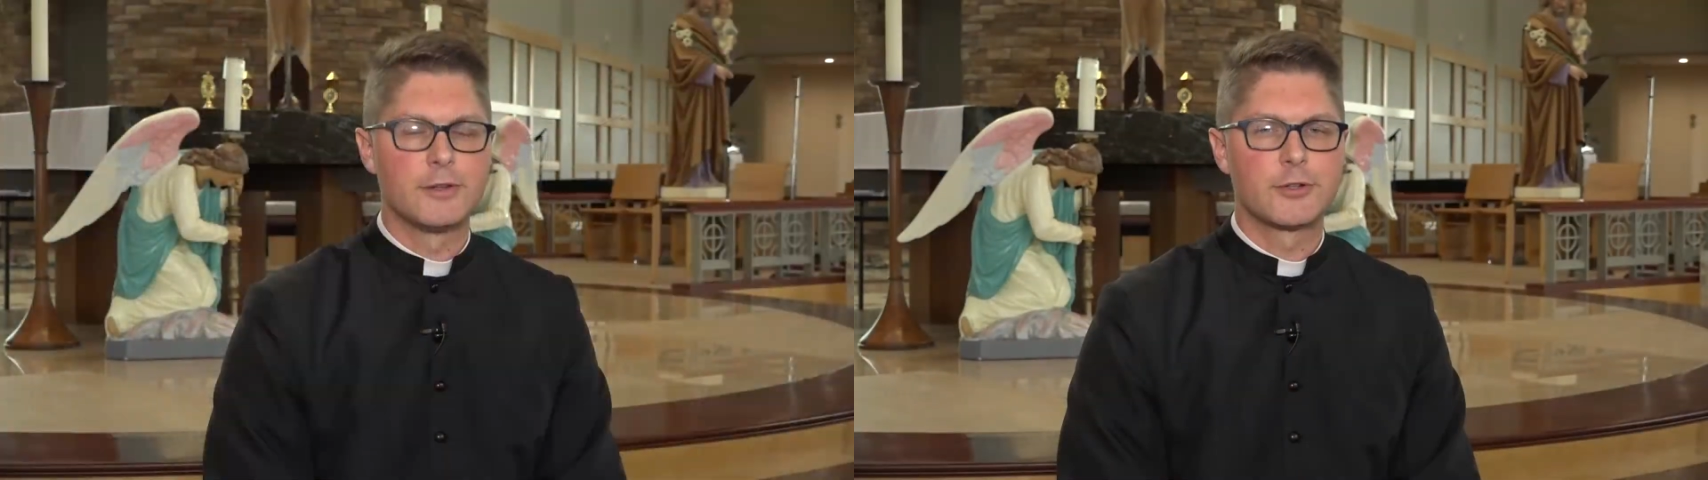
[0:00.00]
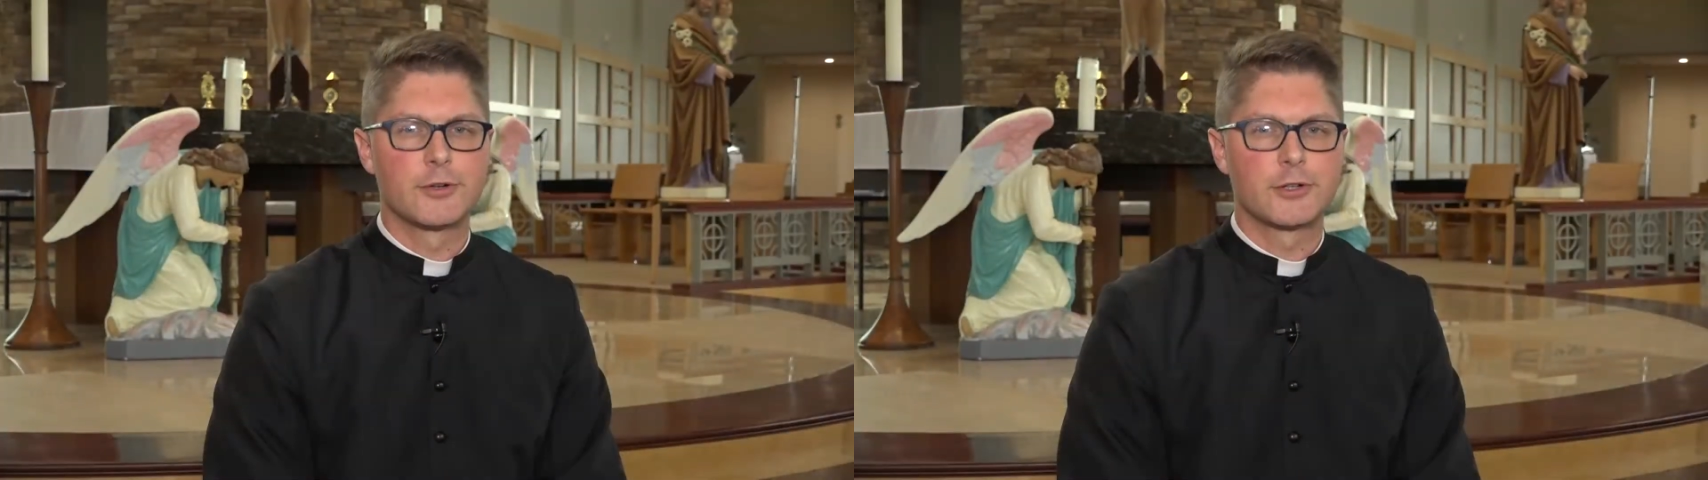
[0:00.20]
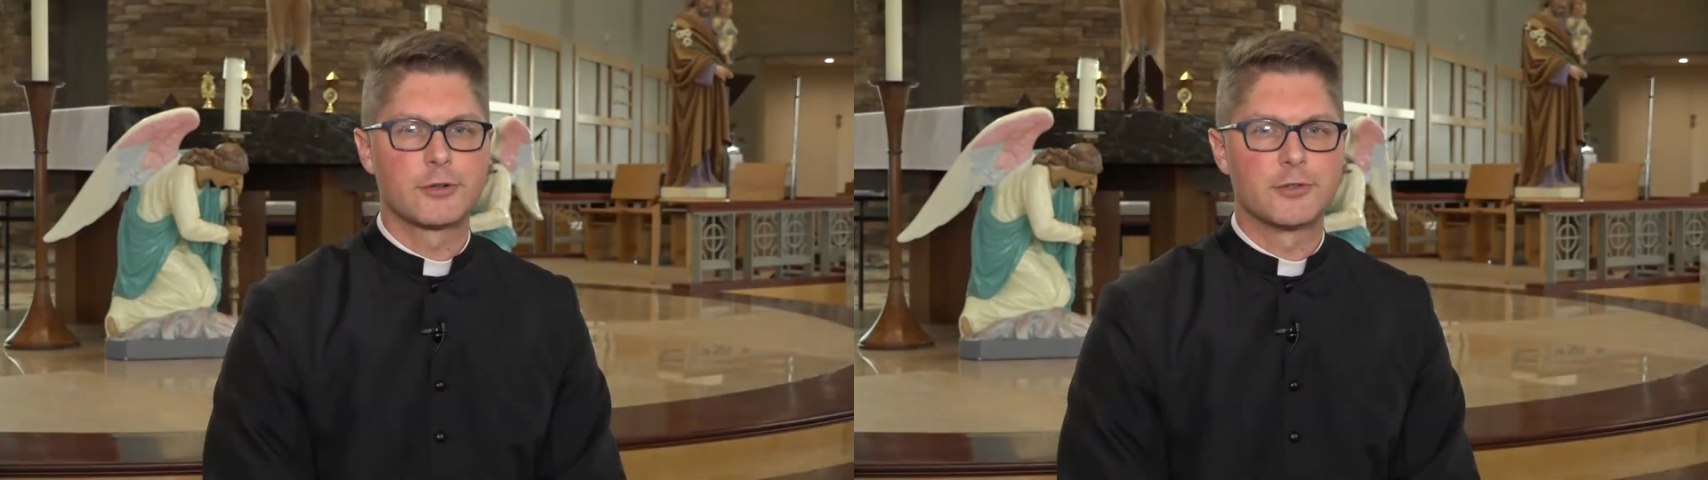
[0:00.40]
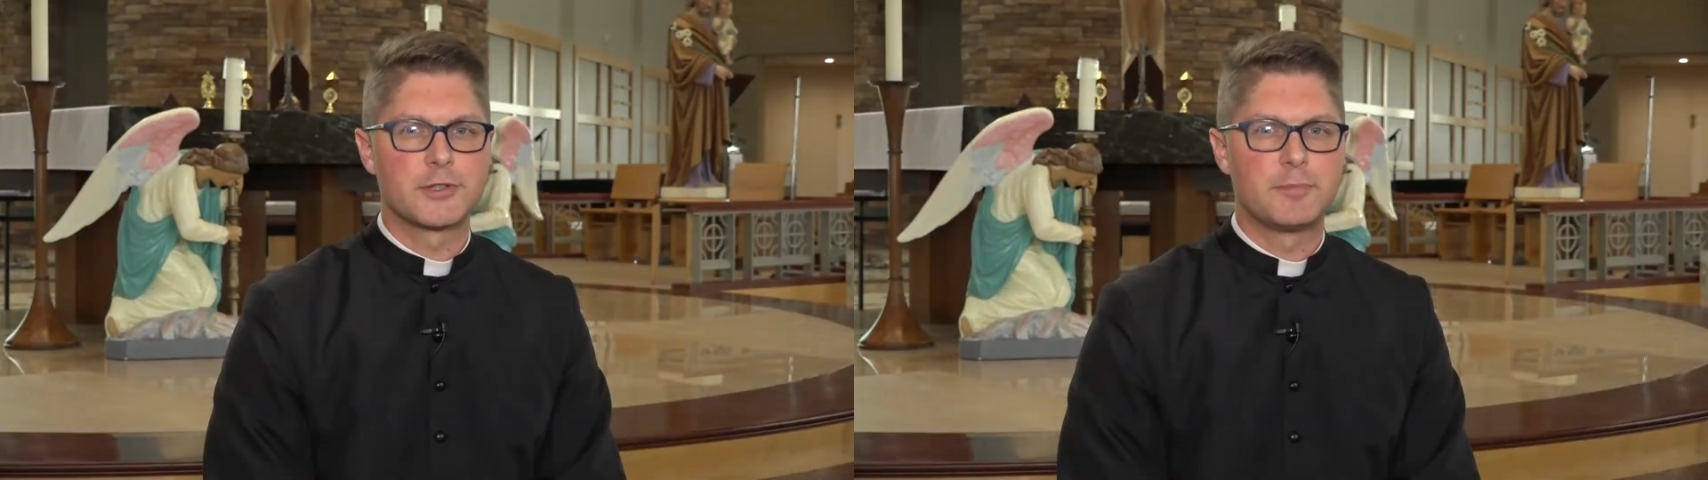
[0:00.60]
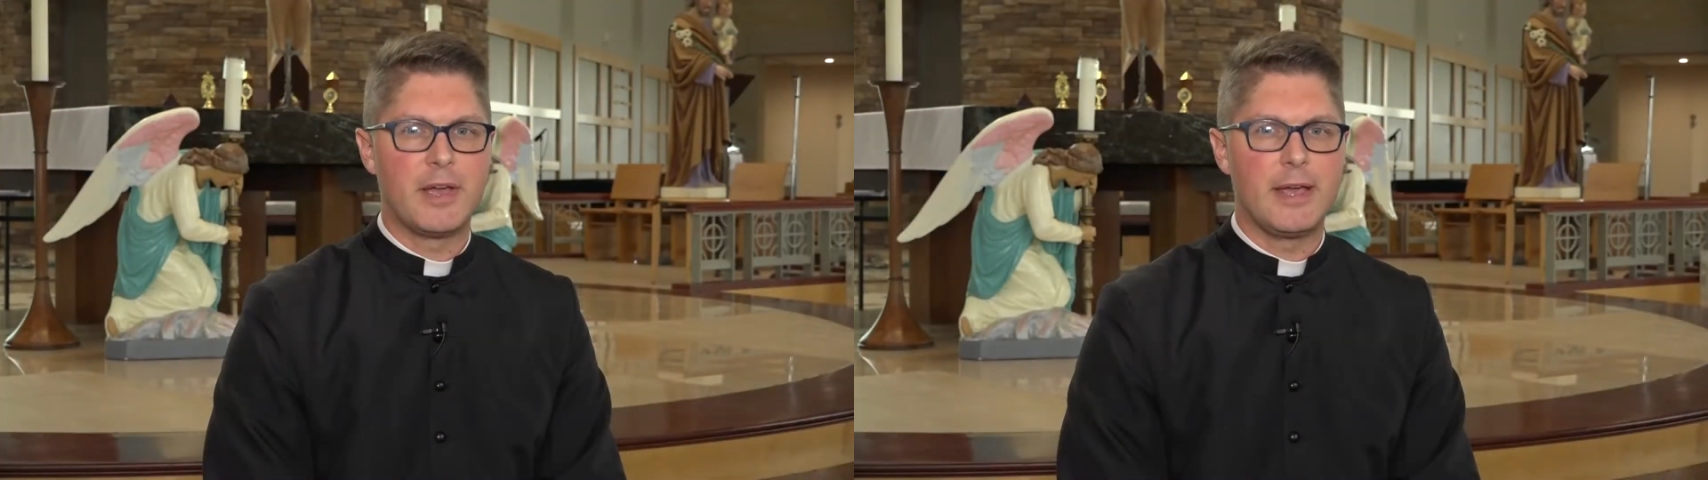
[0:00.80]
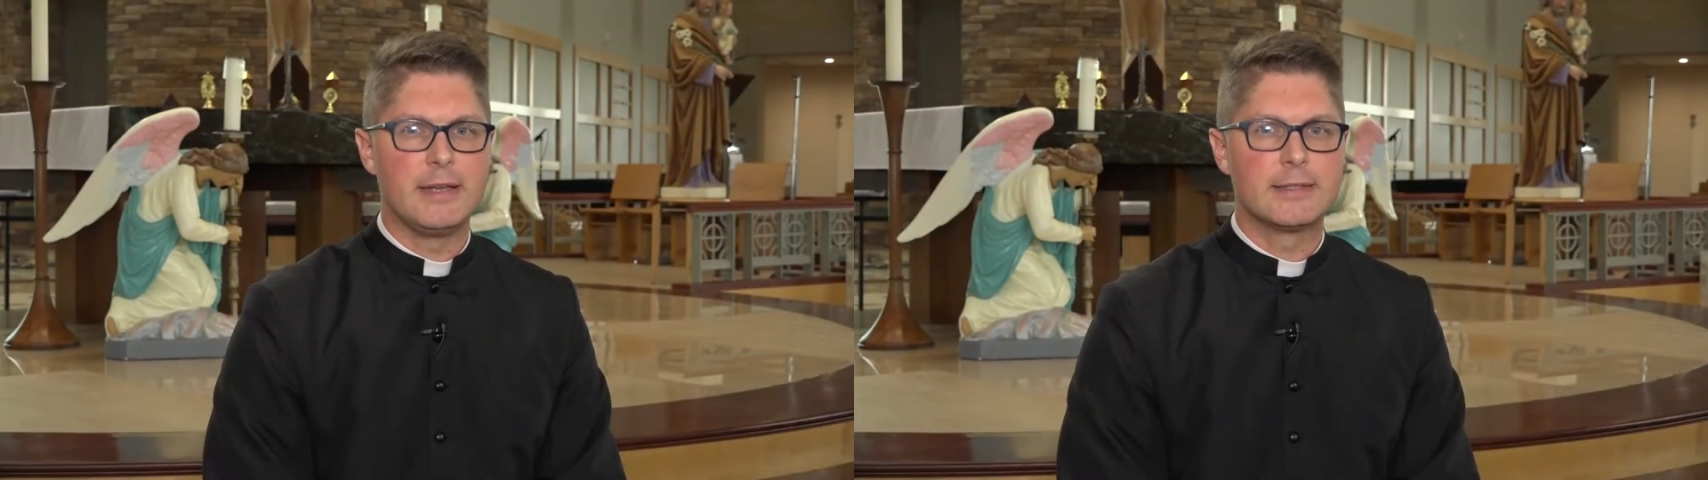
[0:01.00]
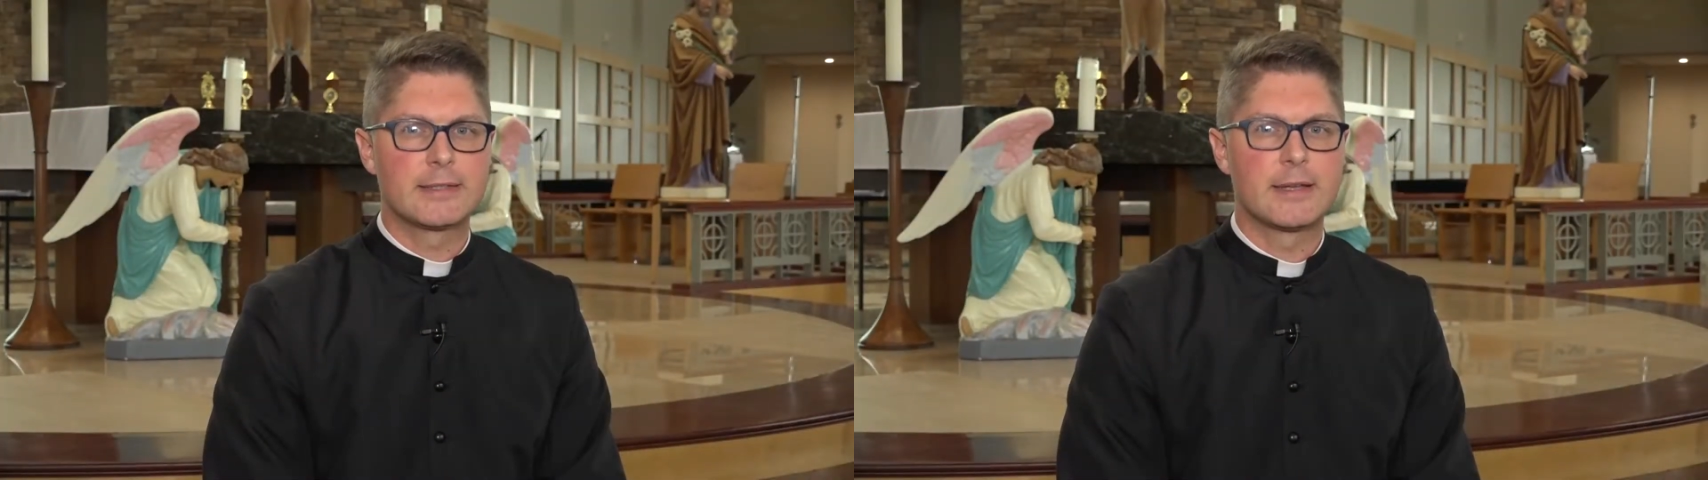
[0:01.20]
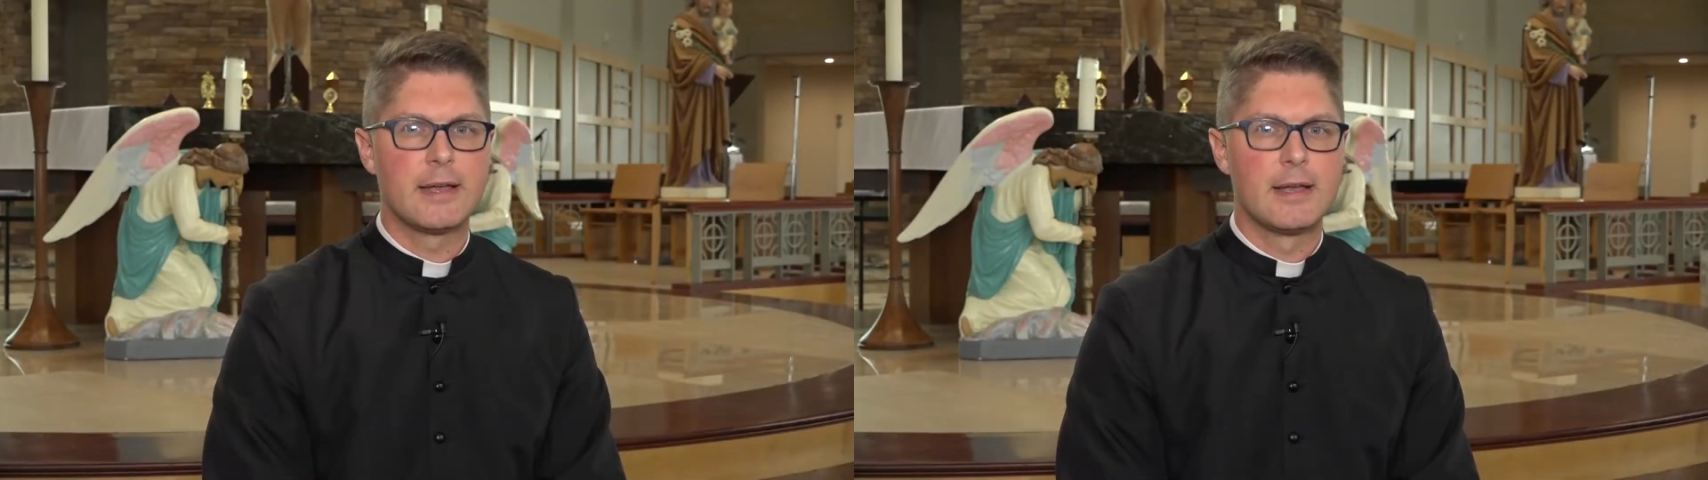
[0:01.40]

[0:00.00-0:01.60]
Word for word: liturgical space.